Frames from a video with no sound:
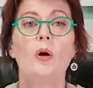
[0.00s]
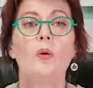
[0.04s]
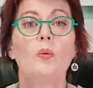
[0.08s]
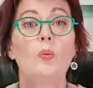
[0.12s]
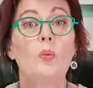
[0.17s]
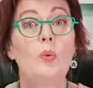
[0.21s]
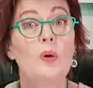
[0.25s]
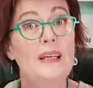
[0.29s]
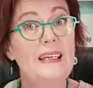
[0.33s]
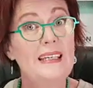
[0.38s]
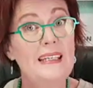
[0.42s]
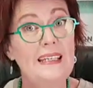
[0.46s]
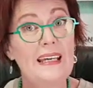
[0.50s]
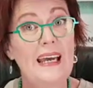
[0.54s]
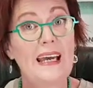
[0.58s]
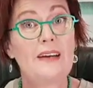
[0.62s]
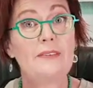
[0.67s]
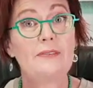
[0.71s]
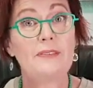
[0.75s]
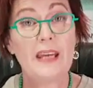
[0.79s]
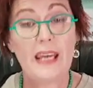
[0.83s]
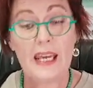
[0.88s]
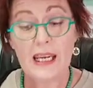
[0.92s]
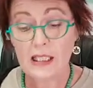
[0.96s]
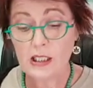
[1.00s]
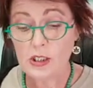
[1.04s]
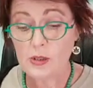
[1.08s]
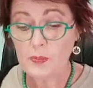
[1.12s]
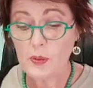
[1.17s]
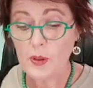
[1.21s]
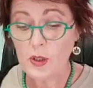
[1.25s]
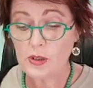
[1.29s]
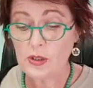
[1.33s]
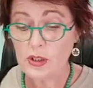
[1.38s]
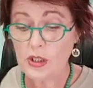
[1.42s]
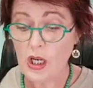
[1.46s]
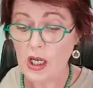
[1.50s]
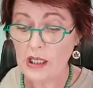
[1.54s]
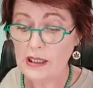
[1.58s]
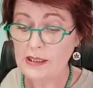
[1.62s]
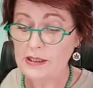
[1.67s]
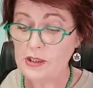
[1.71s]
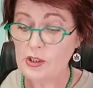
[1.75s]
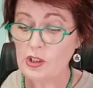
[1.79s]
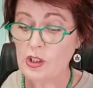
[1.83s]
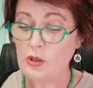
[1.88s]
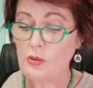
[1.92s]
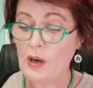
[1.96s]
We have expert
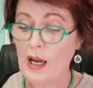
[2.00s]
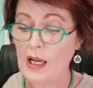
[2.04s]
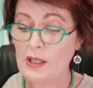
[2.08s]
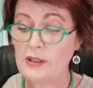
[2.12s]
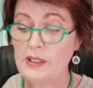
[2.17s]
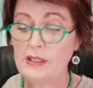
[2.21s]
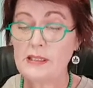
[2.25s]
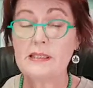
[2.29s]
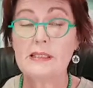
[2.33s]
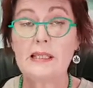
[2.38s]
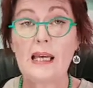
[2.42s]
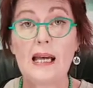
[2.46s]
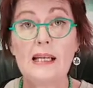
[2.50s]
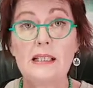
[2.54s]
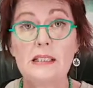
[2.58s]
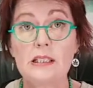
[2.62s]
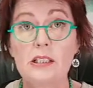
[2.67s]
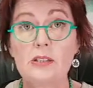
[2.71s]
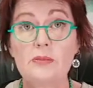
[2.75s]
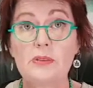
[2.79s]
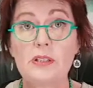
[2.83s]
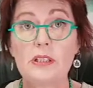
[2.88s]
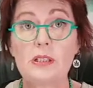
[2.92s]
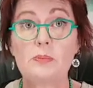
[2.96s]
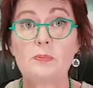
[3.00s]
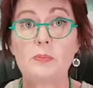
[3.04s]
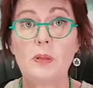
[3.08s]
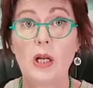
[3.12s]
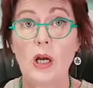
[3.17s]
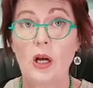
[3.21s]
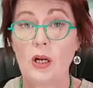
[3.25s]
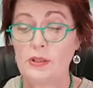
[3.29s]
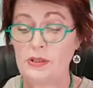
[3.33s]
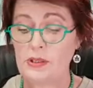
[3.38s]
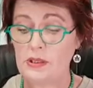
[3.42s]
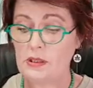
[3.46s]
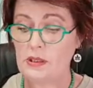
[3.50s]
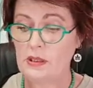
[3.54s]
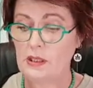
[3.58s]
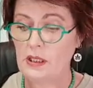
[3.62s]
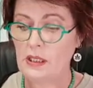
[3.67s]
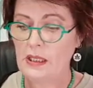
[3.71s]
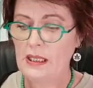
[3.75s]
knowledge around the science of this plant,